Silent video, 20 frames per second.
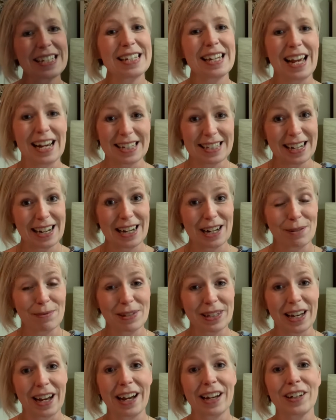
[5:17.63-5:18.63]
next
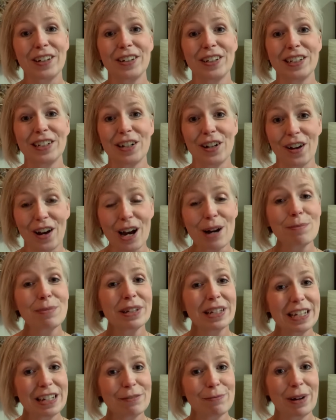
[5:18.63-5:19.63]
items, I could not
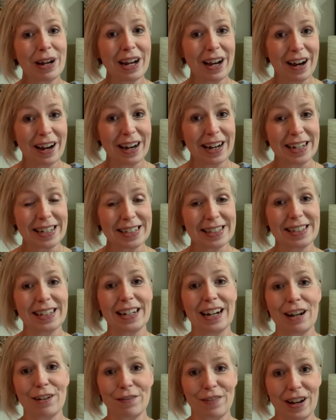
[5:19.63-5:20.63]
believe my eyes that
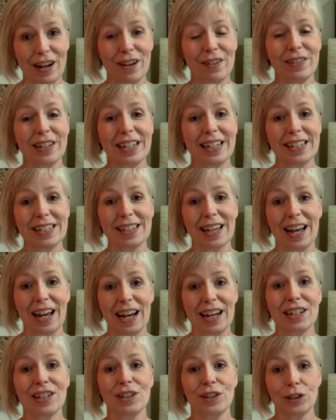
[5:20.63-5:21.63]
I found these
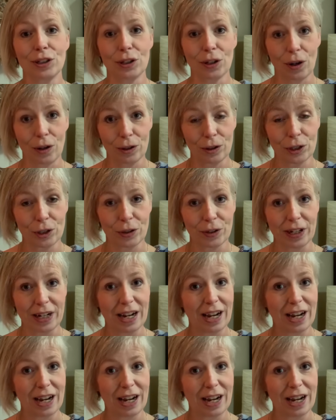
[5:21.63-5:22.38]
at Dollar Tree.